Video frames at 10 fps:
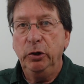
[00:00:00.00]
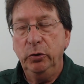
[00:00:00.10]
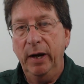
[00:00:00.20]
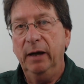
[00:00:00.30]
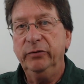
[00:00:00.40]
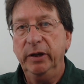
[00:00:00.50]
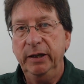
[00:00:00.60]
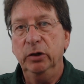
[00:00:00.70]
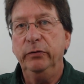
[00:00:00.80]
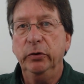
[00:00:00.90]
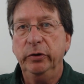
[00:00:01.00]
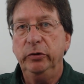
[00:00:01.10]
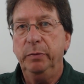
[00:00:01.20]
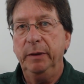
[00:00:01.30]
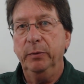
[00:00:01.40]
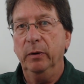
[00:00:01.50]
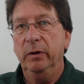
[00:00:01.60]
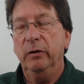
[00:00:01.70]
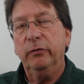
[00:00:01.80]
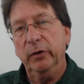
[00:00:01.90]
You have to interview these people.
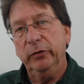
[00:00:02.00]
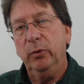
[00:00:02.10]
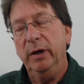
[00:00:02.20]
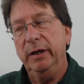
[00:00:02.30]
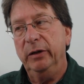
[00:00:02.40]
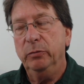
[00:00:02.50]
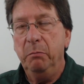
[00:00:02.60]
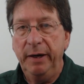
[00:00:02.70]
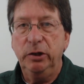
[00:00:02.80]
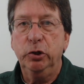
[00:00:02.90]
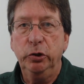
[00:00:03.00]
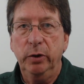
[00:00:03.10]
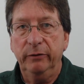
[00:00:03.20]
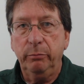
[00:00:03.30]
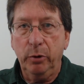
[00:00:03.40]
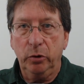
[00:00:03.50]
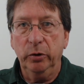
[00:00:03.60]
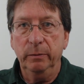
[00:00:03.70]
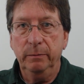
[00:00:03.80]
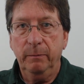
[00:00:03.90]
First one is make sure you have a
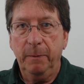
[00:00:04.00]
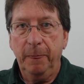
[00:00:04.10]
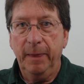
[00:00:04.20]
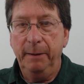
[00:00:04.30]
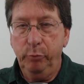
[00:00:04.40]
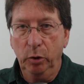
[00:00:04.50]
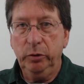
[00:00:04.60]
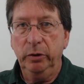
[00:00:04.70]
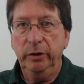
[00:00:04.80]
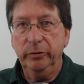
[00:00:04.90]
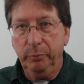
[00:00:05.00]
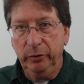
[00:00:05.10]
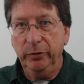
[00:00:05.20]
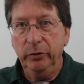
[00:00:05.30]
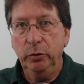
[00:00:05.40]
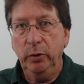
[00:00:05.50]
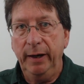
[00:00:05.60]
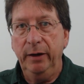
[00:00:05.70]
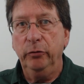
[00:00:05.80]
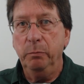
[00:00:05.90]
broker. A broker is a person who
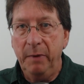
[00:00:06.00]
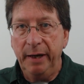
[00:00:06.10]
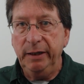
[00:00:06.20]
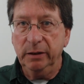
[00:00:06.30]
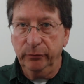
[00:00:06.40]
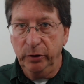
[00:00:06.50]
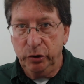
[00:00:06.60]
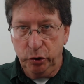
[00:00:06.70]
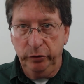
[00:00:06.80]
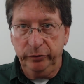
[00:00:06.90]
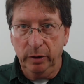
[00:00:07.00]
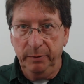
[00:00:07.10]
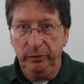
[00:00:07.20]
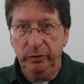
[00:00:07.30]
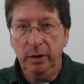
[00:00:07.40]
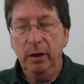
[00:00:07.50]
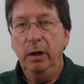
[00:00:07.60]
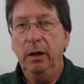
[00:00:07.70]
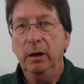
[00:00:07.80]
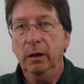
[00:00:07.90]
handles many different insurance companies.
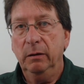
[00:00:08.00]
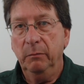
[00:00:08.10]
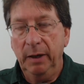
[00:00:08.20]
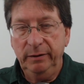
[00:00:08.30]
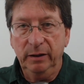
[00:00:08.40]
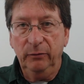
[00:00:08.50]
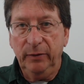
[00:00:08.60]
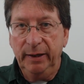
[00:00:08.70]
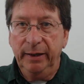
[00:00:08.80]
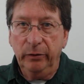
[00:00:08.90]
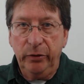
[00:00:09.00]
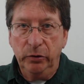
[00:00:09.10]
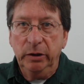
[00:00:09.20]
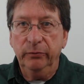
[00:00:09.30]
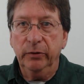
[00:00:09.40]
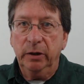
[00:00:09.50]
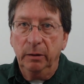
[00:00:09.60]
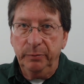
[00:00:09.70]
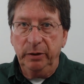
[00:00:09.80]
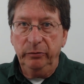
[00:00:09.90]
Myself, I handle 30 different
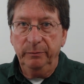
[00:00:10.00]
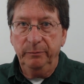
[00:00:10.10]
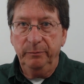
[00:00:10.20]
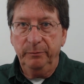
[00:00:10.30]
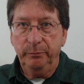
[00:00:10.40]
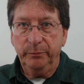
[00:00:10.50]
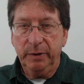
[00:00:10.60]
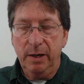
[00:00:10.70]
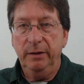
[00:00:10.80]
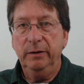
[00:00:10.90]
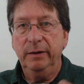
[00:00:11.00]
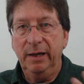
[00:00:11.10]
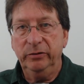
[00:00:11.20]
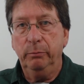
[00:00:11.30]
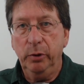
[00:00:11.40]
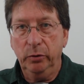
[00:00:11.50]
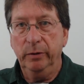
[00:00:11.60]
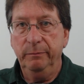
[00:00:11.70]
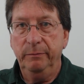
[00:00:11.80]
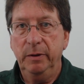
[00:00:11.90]
companies. Okay, that's a broker.